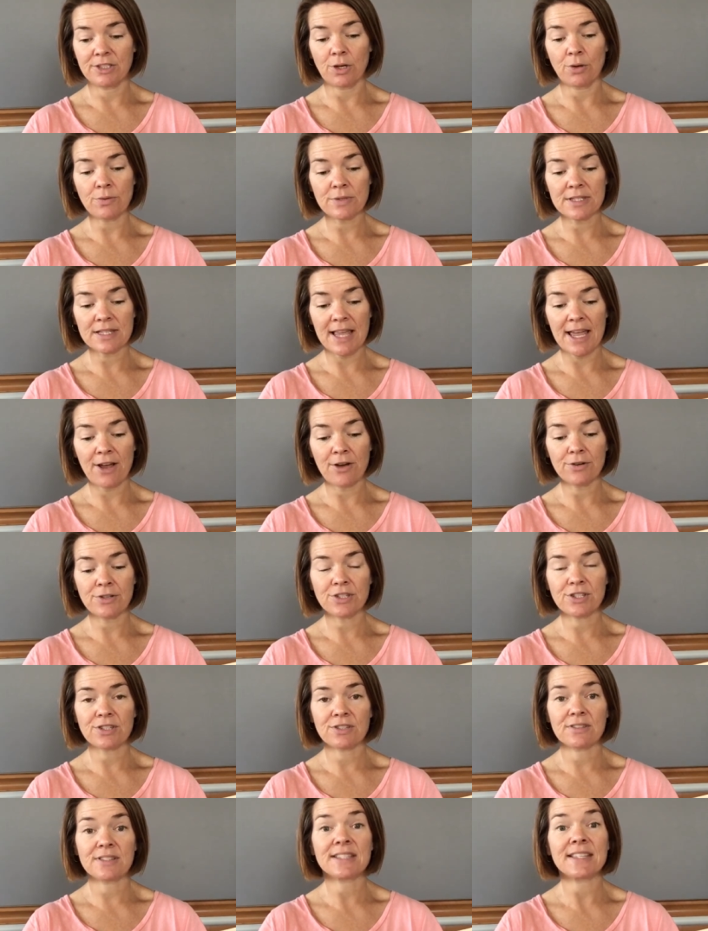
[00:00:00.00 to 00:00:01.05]
don't
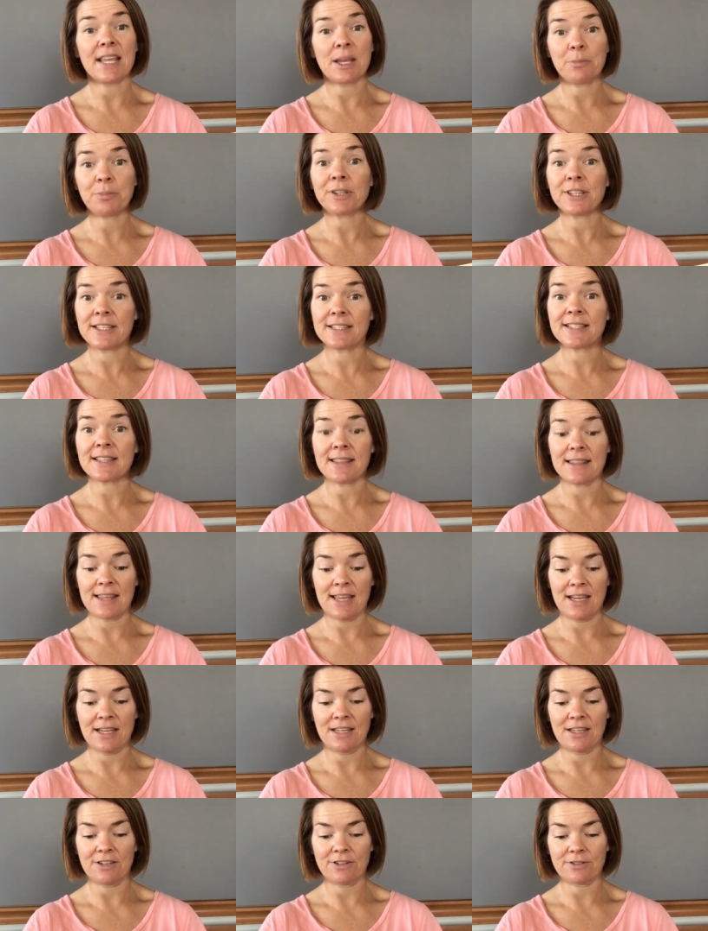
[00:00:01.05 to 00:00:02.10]
slouch, say please and
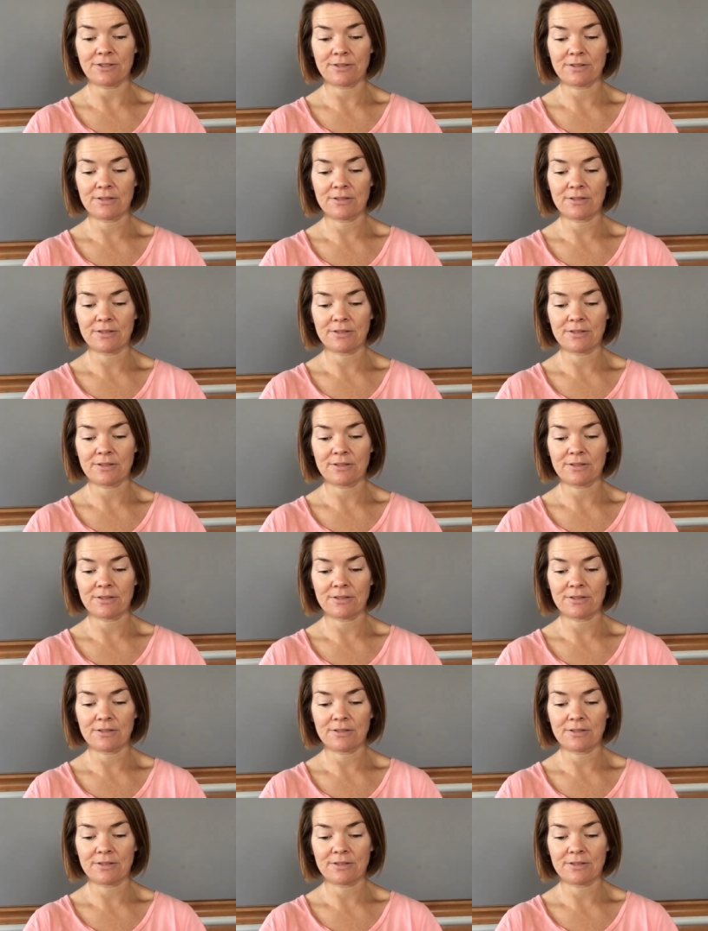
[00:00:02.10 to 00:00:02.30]
thank you.